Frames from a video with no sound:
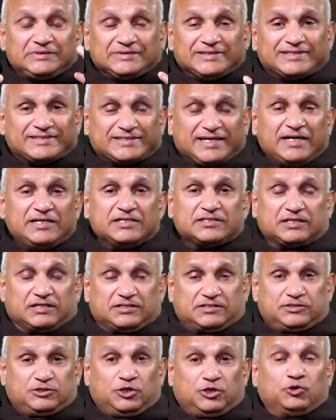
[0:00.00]

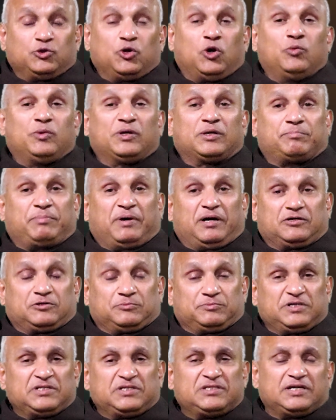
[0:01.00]
senses, the lower part
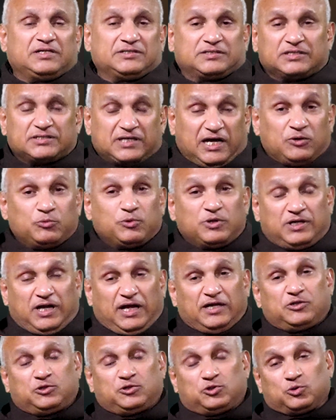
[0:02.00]
of the senses, I would
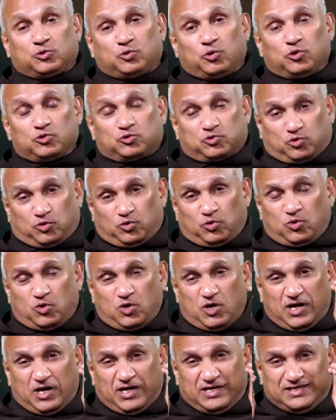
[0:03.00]
like to go
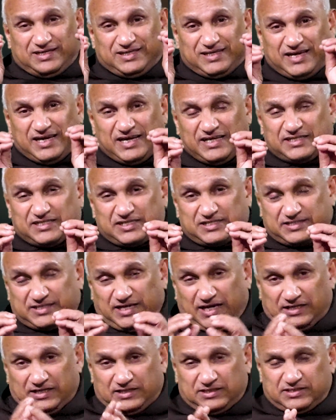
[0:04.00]
through each
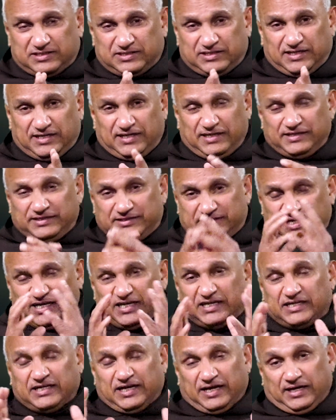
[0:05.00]
sense in
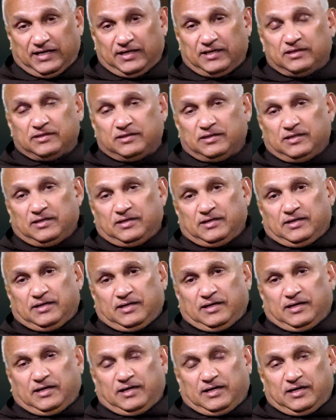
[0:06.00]
detail
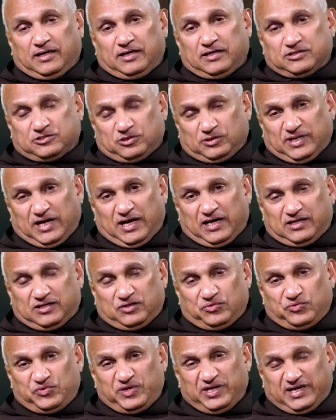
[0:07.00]
so that
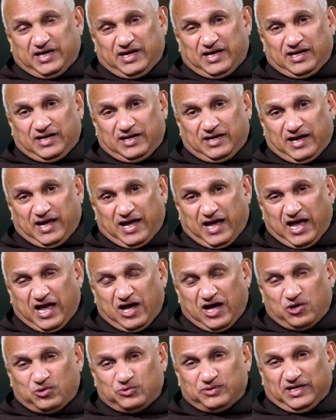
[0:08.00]
we can
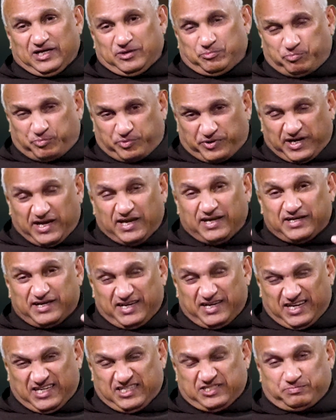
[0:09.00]
have that prayer
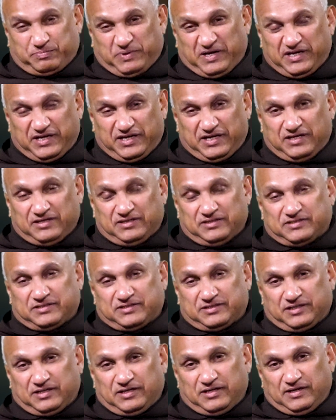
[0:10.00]

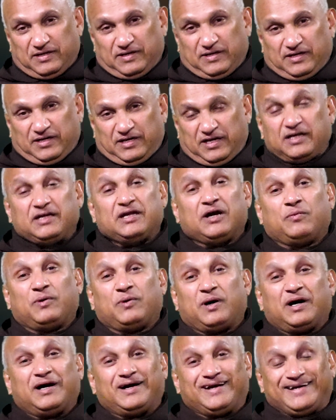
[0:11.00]
experience in
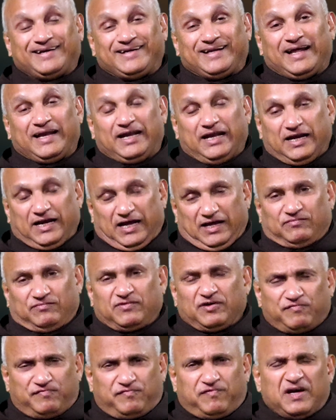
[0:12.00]
our daily life.
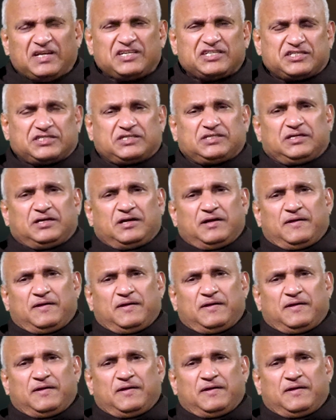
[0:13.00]
The first